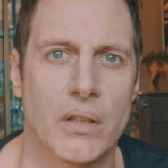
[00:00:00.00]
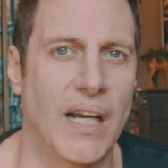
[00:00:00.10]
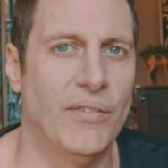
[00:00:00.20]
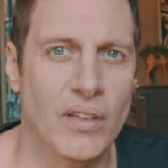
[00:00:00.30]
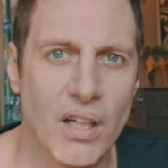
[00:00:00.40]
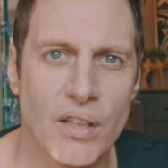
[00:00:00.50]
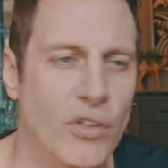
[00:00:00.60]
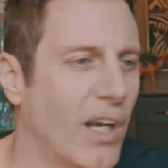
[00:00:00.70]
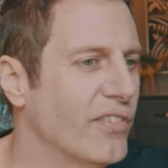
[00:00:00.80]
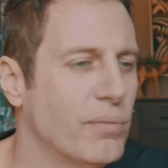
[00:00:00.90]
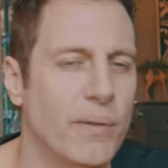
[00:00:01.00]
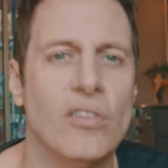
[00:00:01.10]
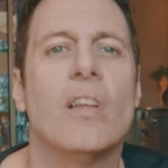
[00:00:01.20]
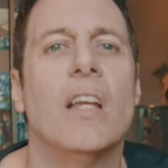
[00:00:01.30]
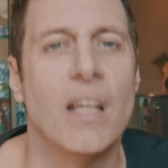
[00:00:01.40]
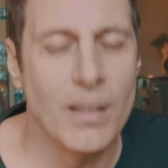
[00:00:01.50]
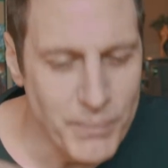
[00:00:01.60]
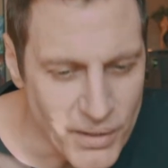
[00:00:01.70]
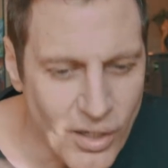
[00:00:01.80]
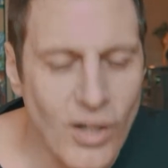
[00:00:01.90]
could have a life, you could have experience.
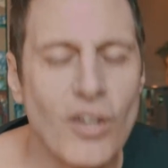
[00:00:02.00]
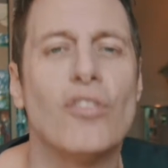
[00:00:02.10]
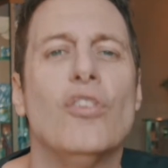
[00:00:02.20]
Because